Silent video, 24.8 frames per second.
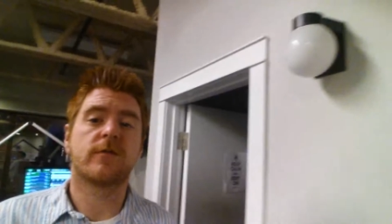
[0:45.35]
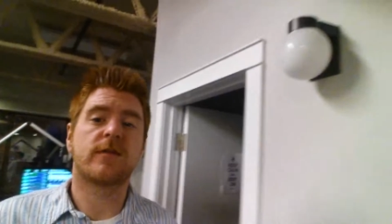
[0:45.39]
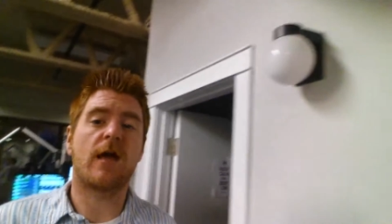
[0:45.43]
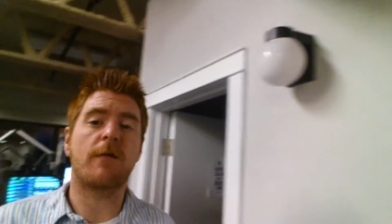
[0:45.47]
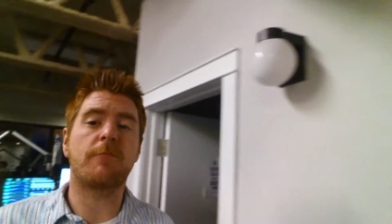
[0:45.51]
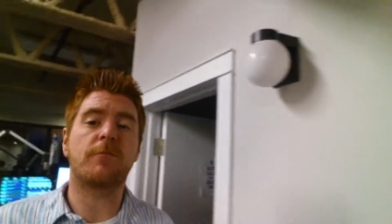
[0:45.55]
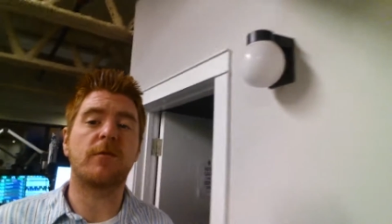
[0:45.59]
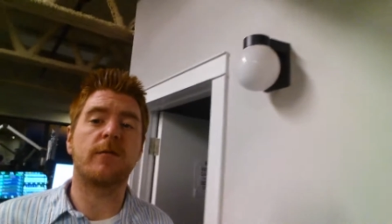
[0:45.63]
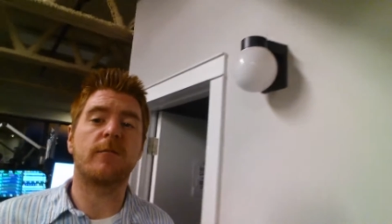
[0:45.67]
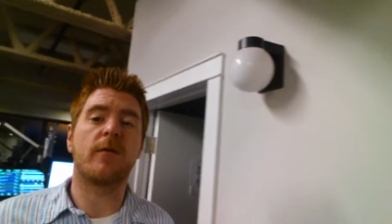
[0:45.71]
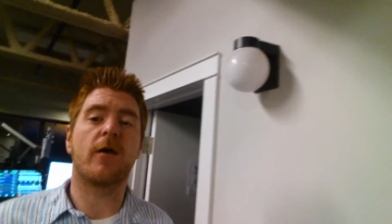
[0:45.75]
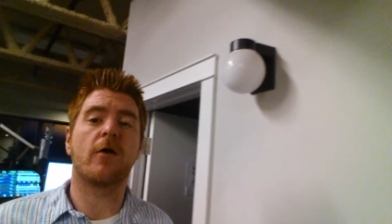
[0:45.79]

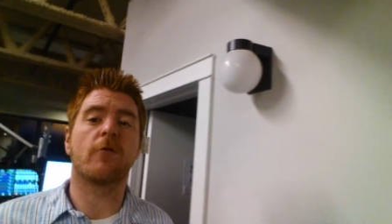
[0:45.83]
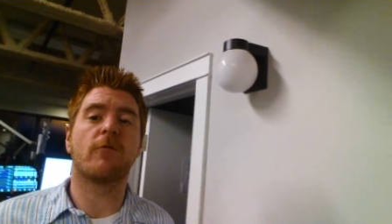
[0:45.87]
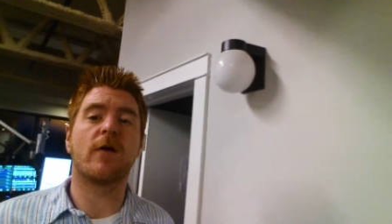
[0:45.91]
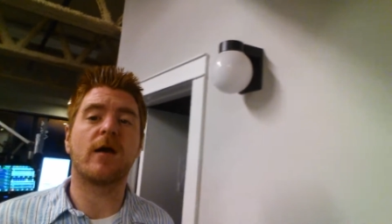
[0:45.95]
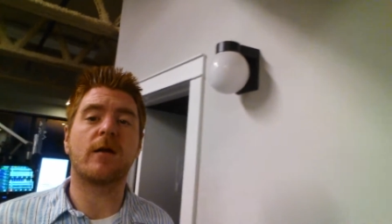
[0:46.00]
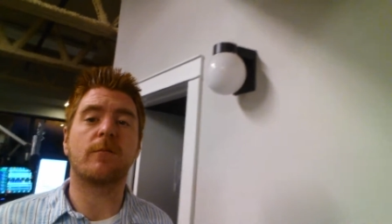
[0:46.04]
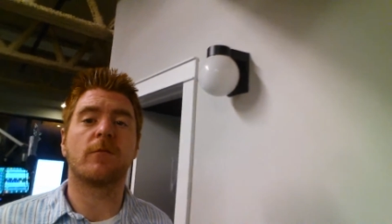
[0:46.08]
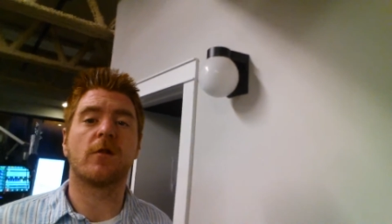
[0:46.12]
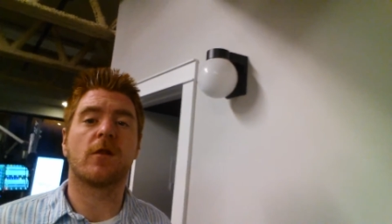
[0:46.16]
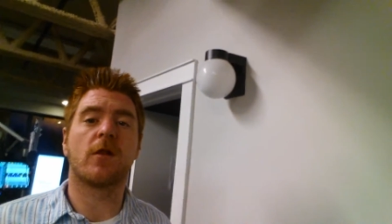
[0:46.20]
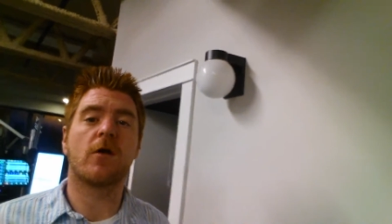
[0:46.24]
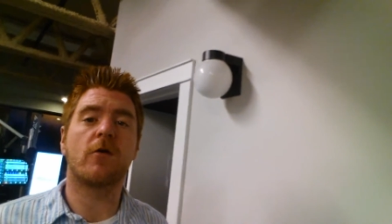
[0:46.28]
Deputy Mayor
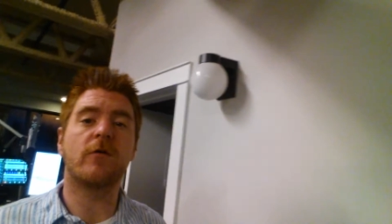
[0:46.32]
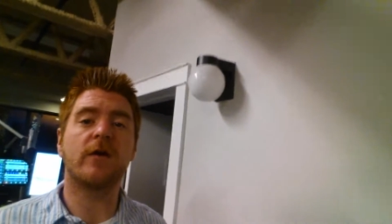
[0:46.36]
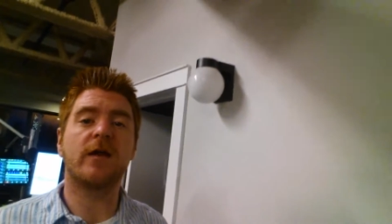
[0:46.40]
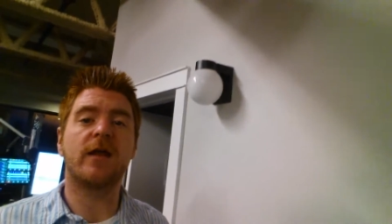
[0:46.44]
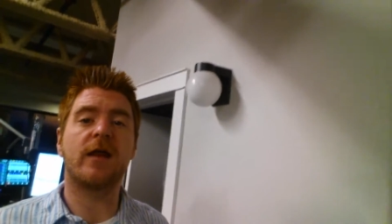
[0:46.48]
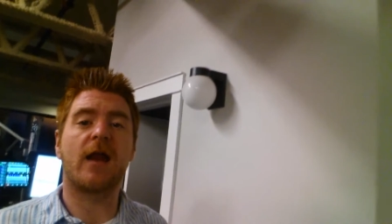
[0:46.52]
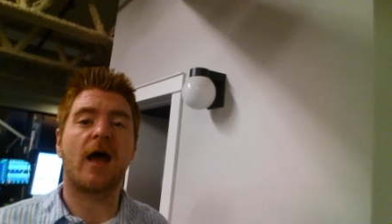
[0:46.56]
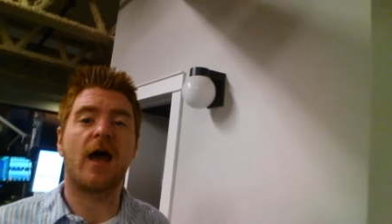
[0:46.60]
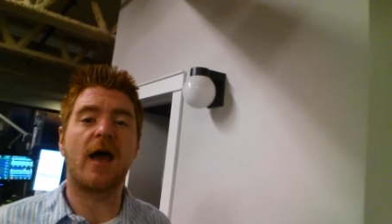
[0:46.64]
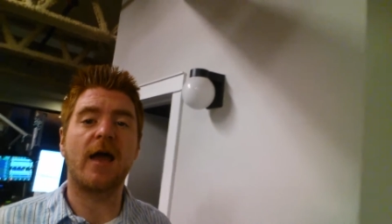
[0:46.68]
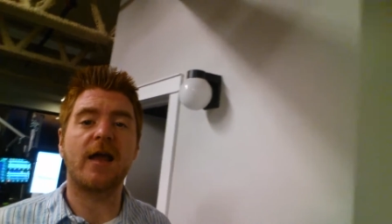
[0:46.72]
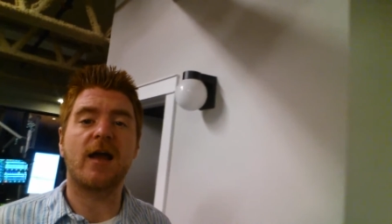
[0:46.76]
Rick Maloney,
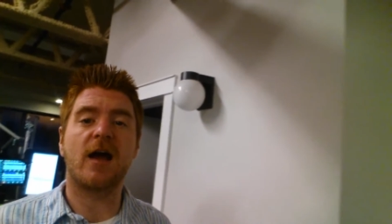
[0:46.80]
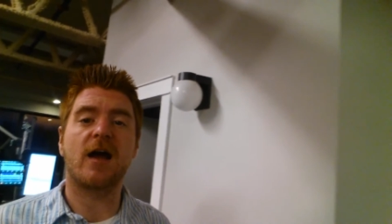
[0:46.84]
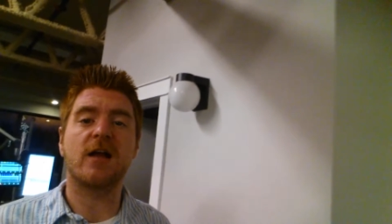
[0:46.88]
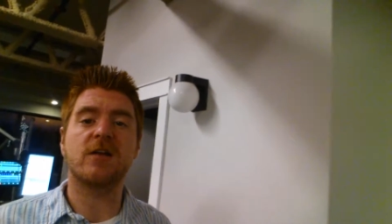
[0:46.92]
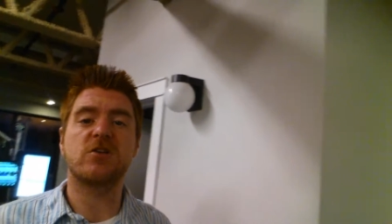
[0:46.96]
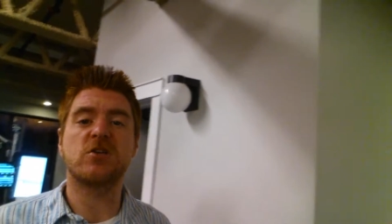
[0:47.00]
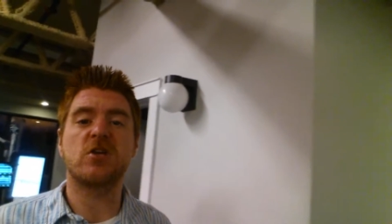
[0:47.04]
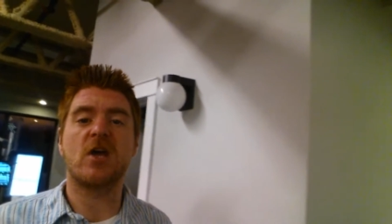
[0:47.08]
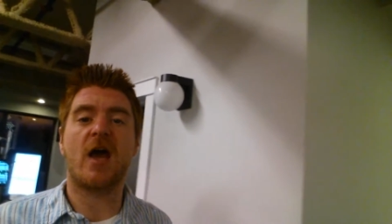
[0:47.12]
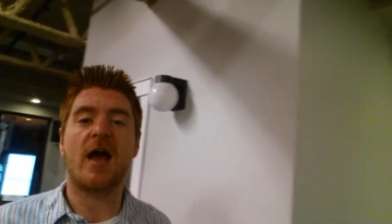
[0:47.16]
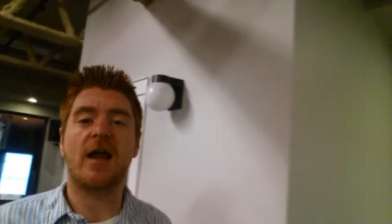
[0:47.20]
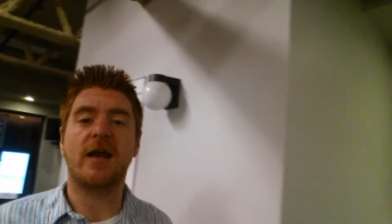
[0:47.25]
and I got
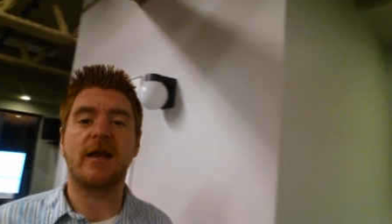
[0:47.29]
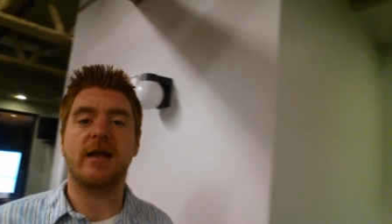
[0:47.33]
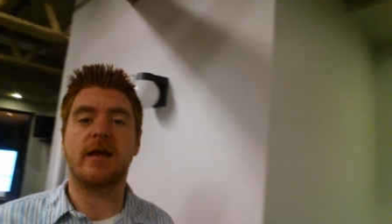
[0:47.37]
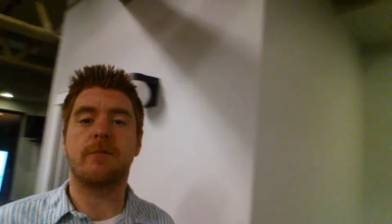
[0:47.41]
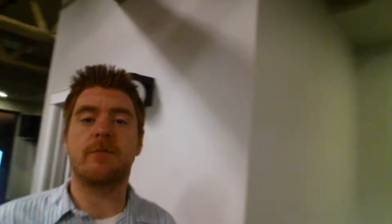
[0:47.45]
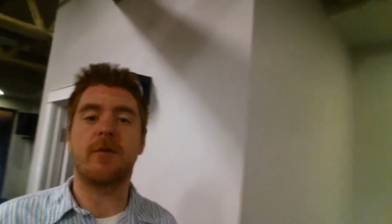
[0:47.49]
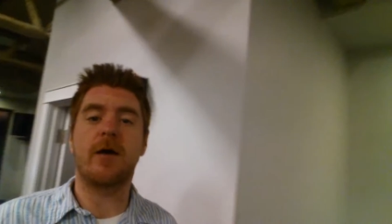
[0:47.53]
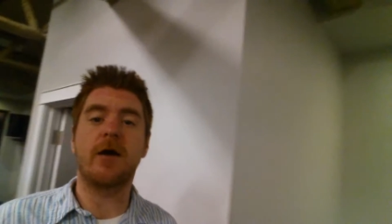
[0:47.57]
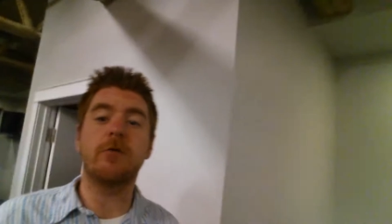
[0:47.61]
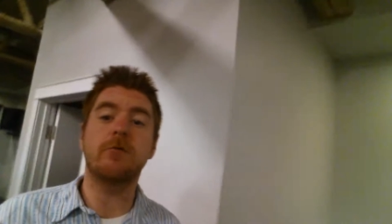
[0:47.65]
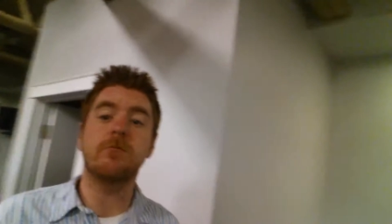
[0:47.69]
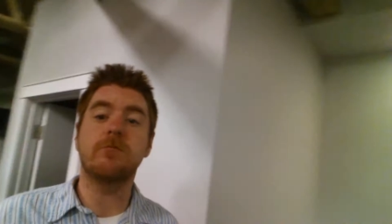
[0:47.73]
chatting
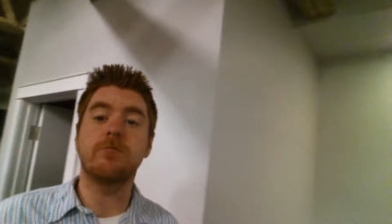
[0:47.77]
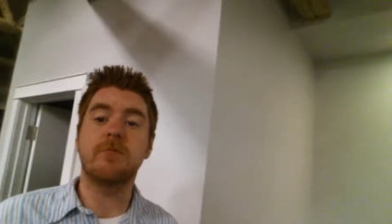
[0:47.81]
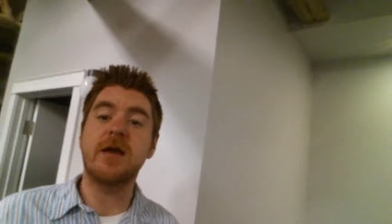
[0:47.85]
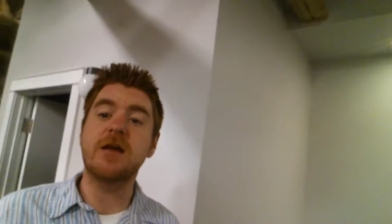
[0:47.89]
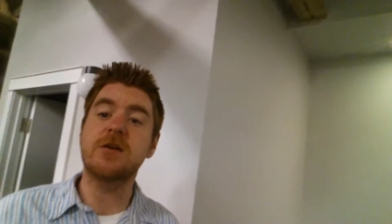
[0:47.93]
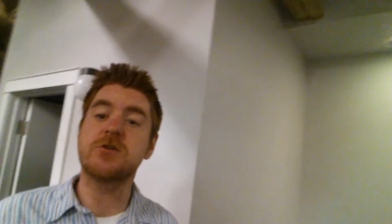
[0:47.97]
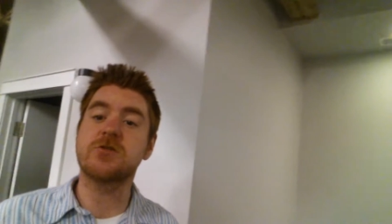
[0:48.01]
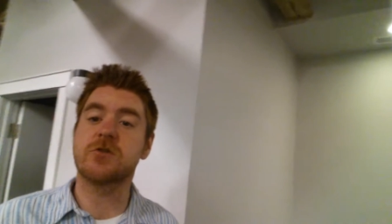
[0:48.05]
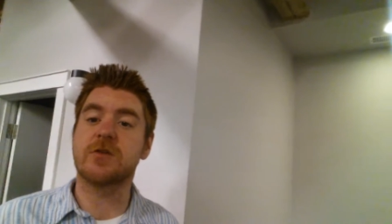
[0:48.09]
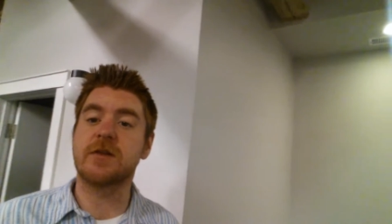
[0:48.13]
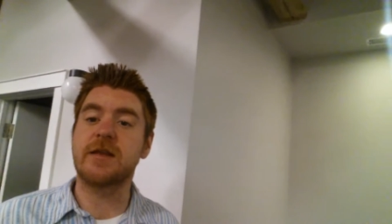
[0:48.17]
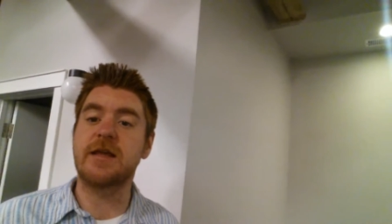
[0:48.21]
about
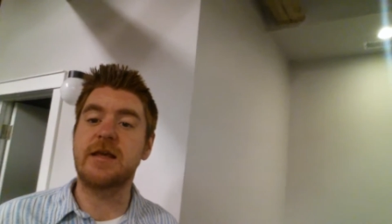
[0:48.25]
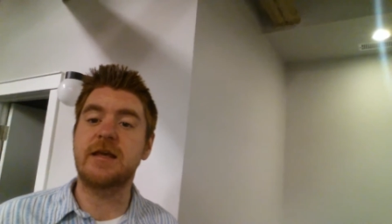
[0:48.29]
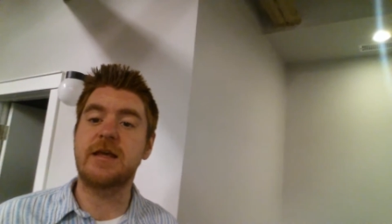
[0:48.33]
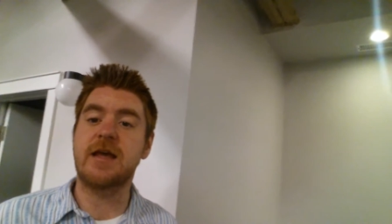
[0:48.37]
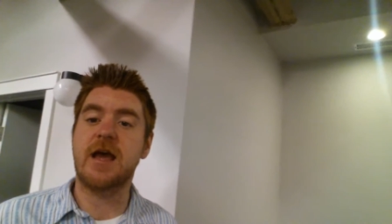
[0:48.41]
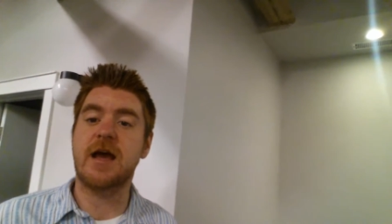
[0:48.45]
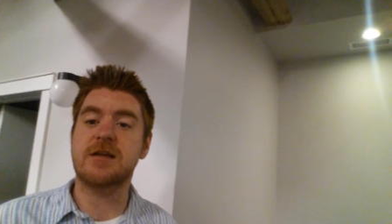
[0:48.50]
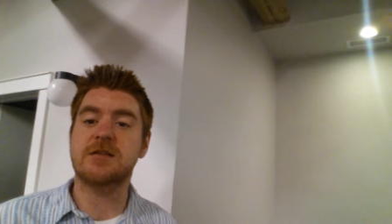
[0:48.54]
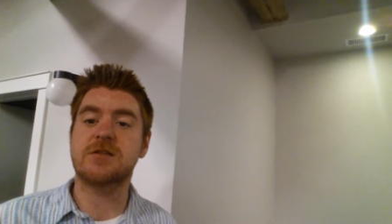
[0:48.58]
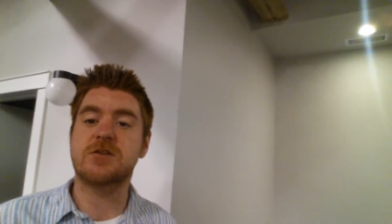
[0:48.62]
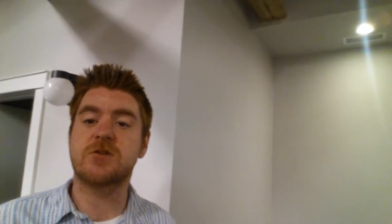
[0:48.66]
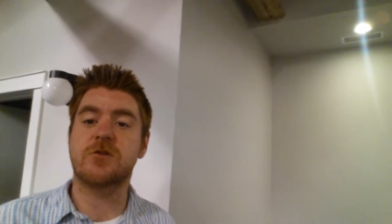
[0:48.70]
Major League
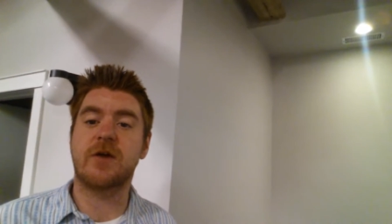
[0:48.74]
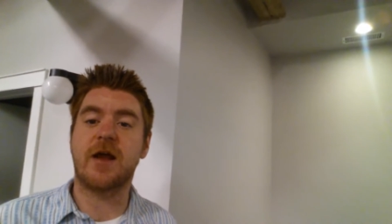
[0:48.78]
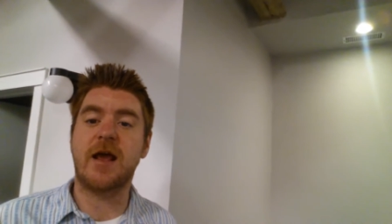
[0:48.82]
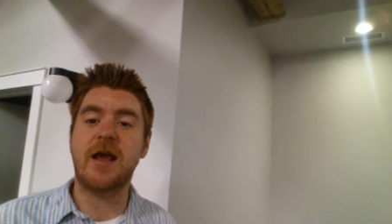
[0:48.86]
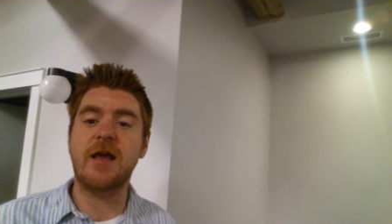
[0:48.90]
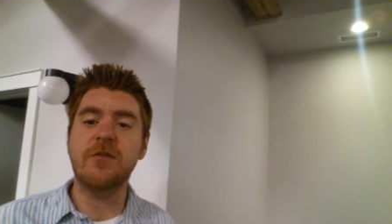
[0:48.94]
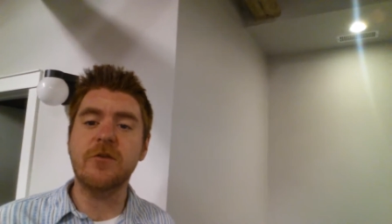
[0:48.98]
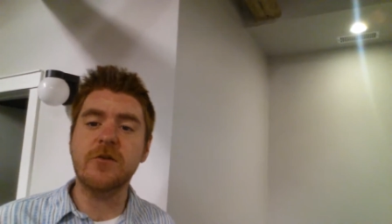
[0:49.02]
yesterday,